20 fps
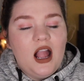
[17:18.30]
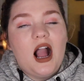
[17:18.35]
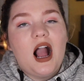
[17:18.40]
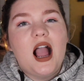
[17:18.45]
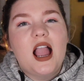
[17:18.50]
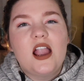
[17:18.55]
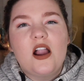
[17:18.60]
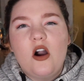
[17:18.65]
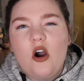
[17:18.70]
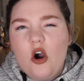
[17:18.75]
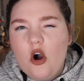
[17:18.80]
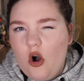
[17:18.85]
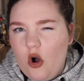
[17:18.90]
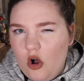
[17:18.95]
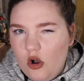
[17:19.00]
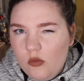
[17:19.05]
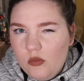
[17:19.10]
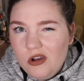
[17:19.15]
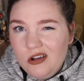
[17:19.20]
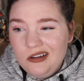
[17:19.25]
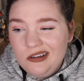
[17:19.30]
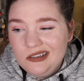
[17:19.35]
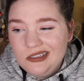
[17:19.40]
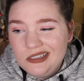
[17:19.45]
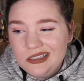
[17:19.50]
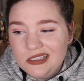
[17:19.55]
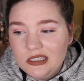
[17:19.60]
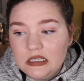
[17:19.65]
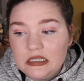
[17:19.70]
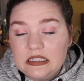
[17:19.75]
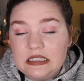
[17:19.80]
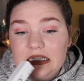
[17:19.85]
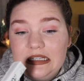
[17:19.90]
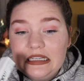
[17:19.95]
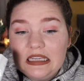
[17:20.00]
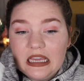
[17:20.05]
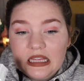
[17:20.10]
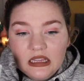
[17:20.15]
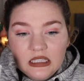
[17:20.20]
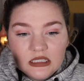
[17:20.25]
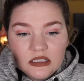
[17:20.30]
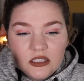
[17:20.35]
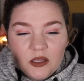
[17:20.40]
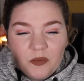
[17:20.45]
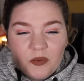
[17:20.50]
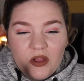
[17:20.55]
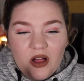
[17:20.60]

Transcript: I almost didn't get this lip